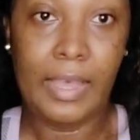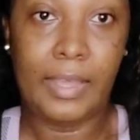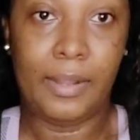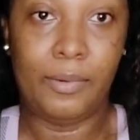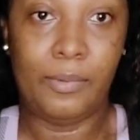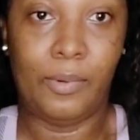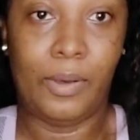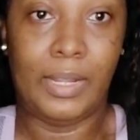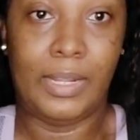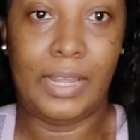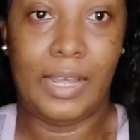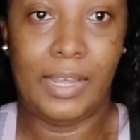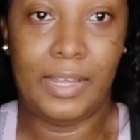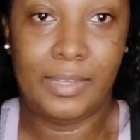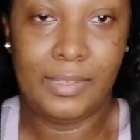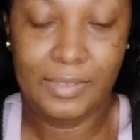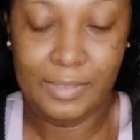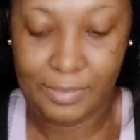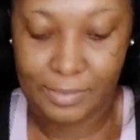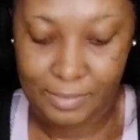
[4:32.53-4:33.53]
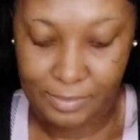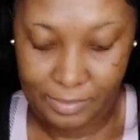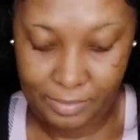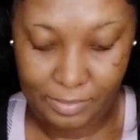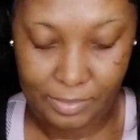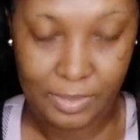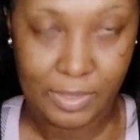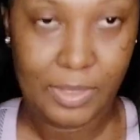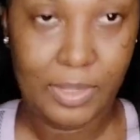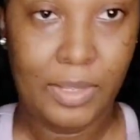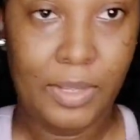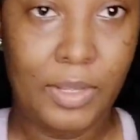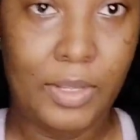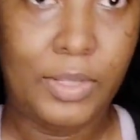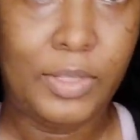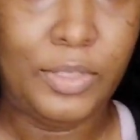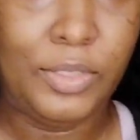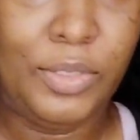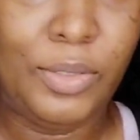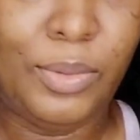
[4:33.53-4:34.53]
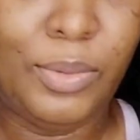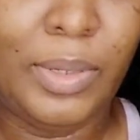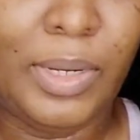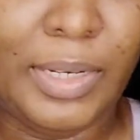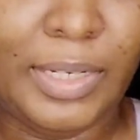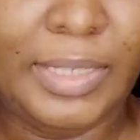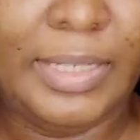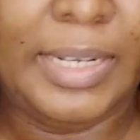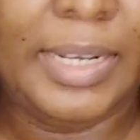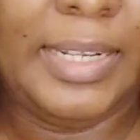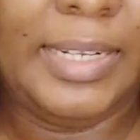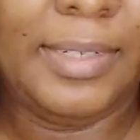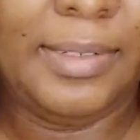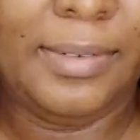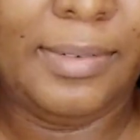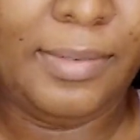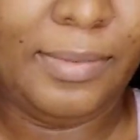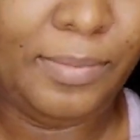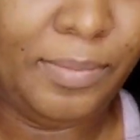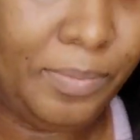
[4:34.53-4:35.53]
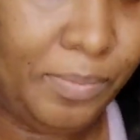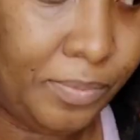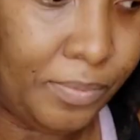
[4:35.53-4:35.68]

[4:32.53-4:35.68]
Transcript: And voila, you are done.